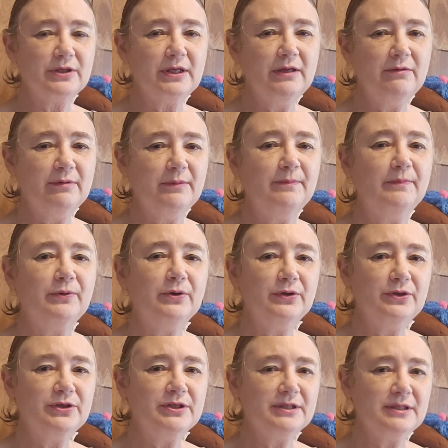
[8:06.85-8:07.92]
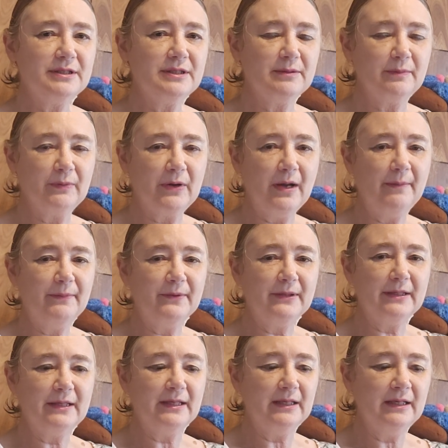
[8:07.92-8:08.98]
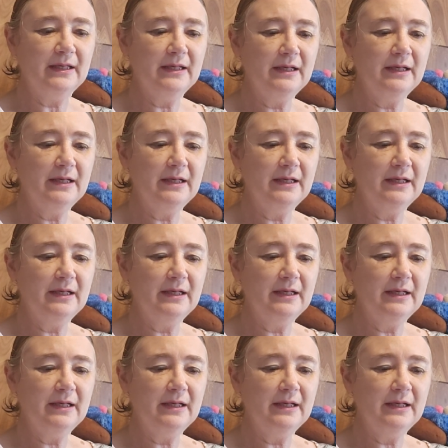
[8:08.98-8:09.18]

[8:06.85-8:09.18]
he would purchase the property